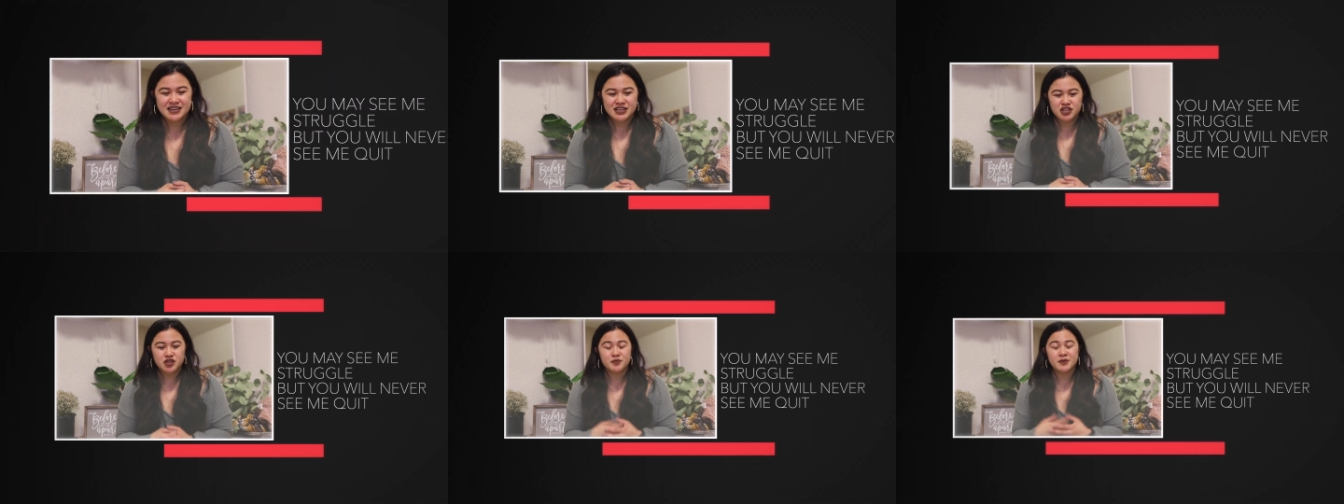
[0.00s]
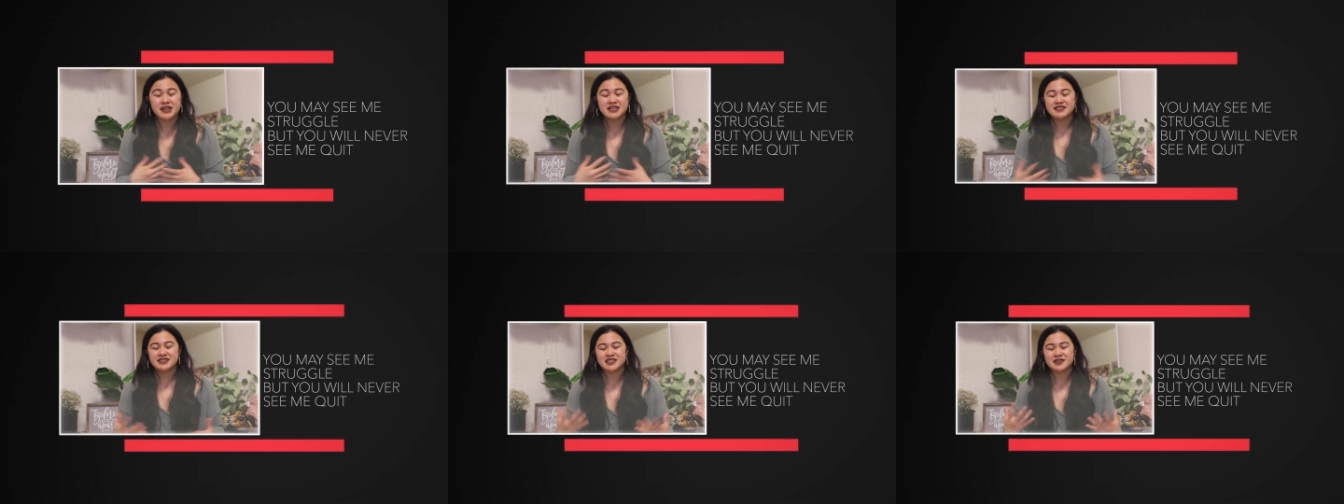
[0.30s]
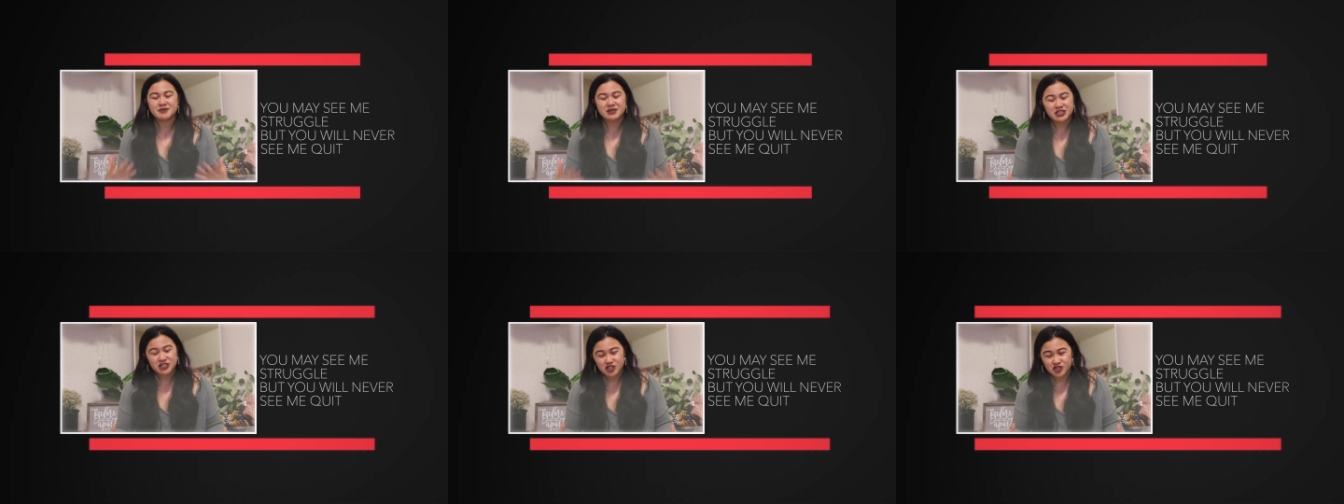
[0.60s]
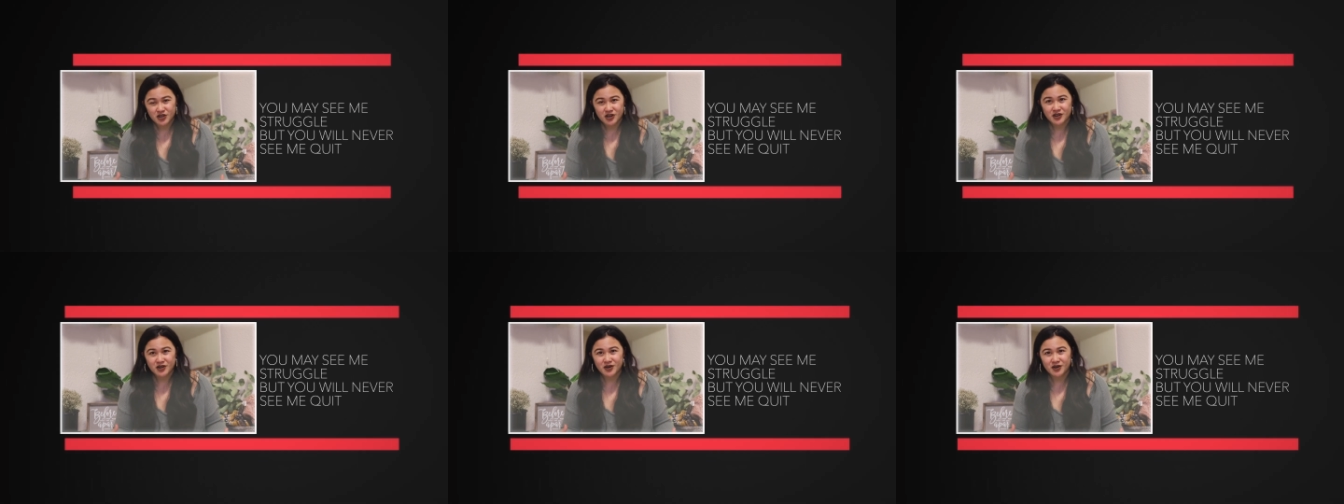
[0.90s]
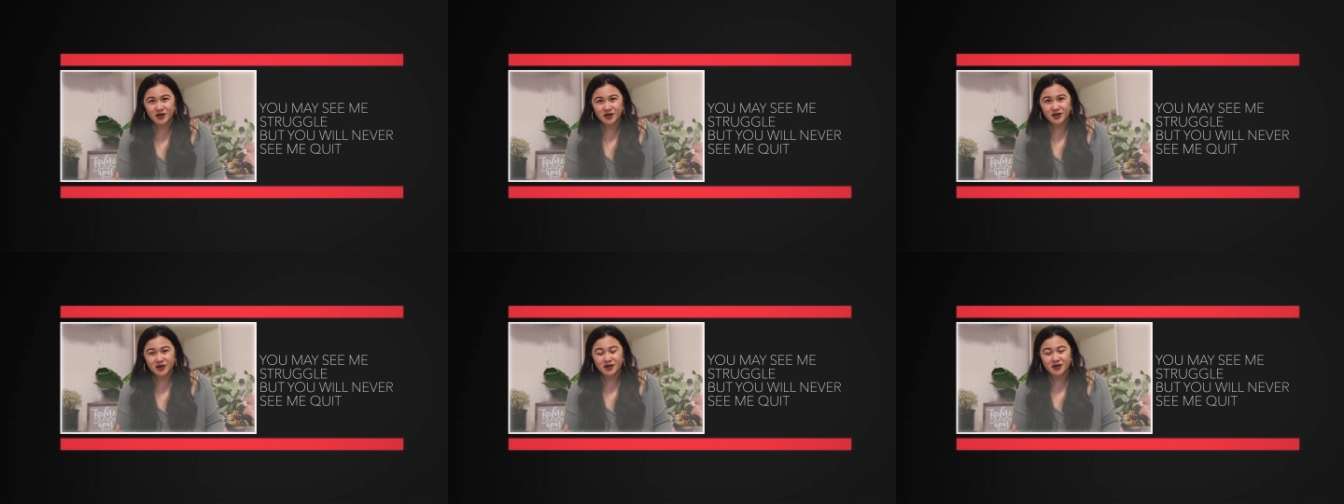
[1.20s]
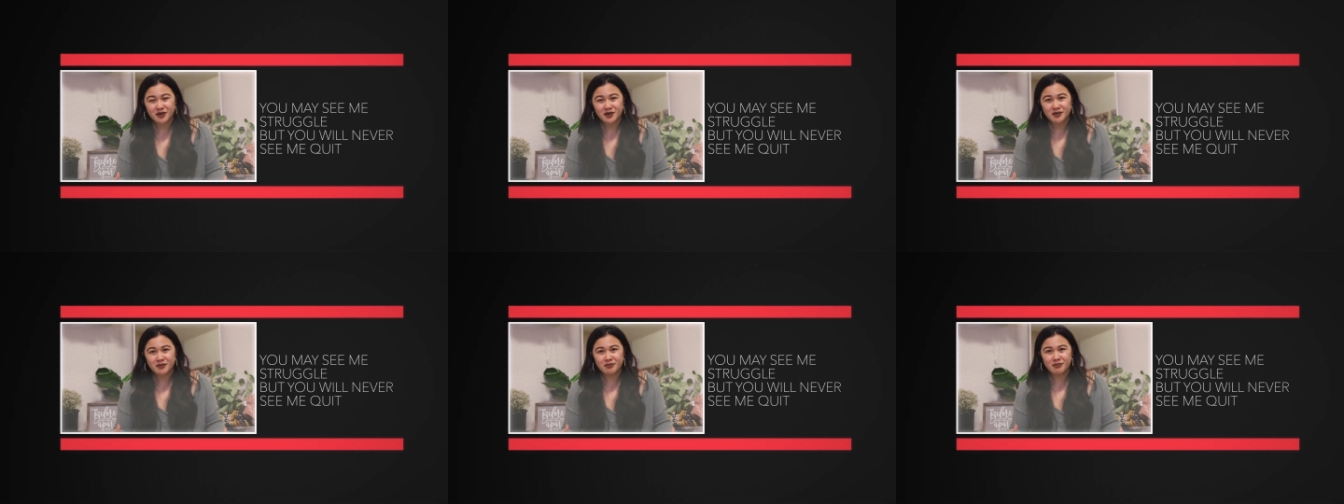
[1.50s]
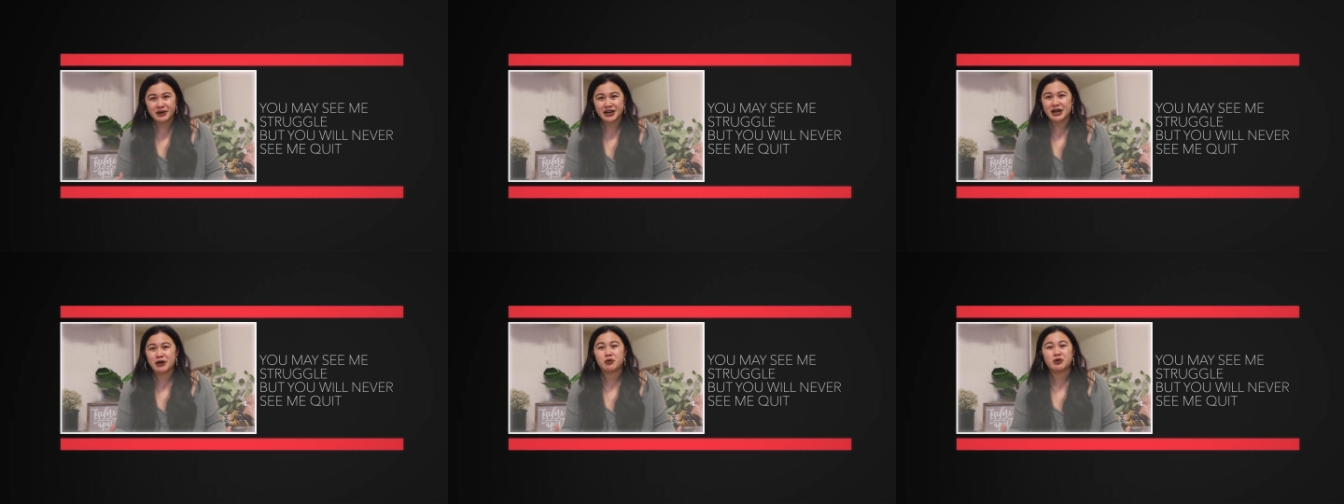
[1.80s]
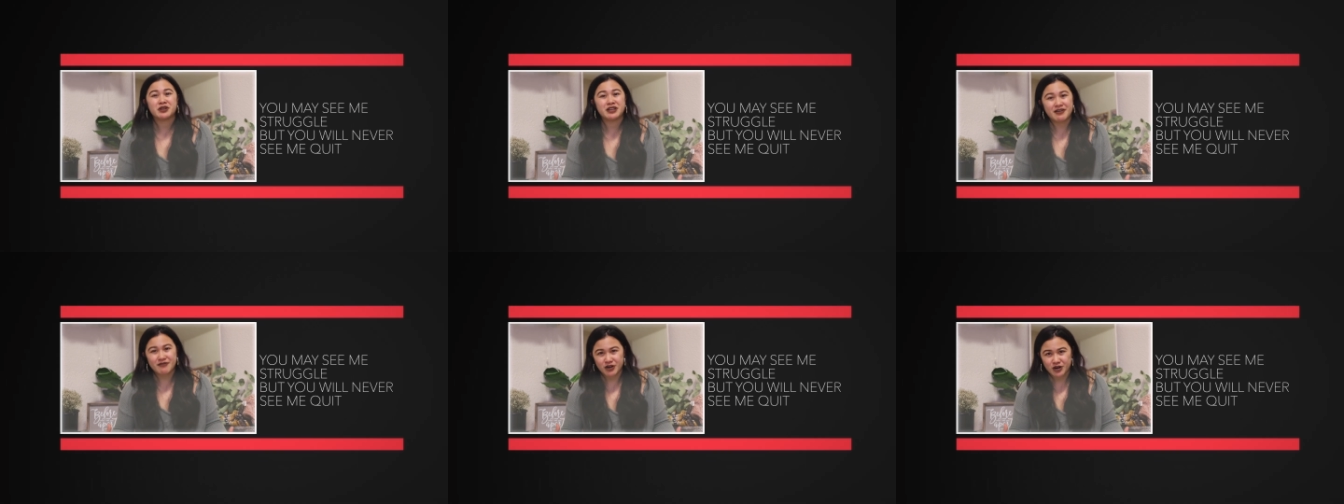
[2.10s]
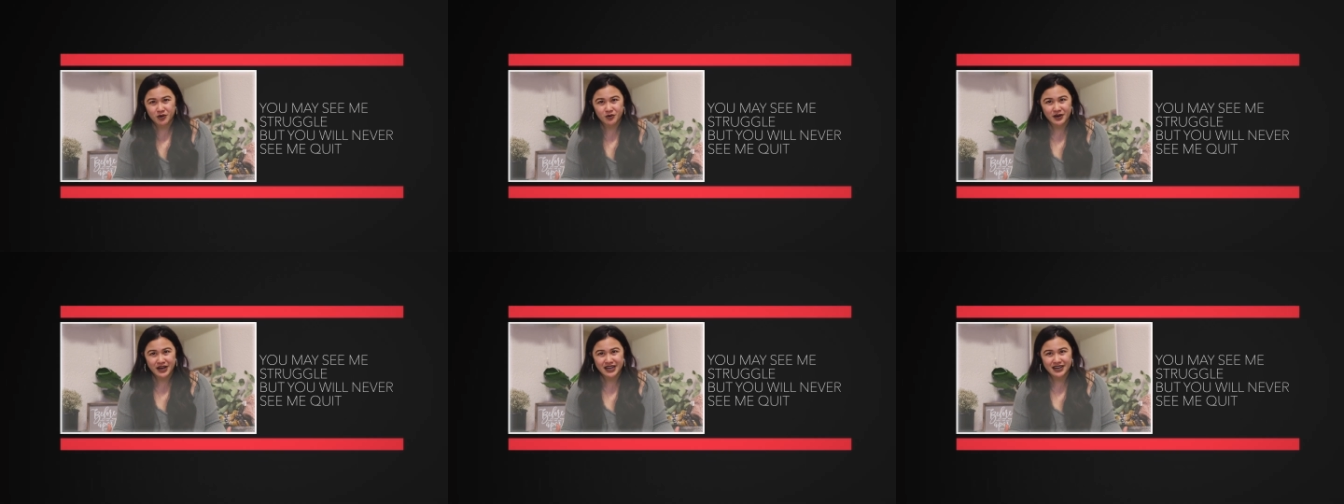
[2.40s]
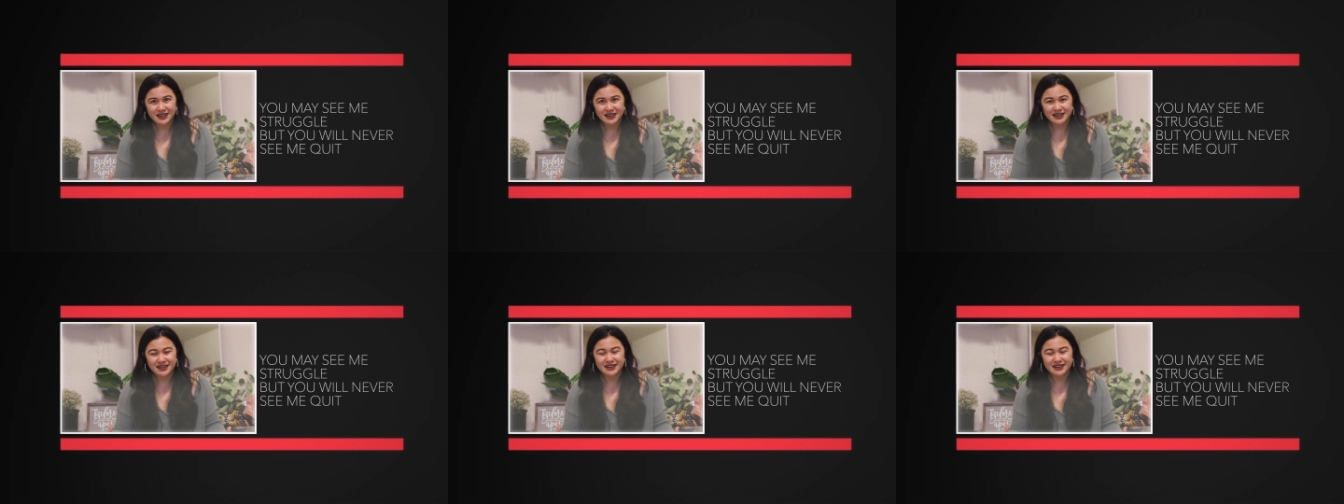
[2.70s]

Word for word: "You may see me struggle, but I will never quit."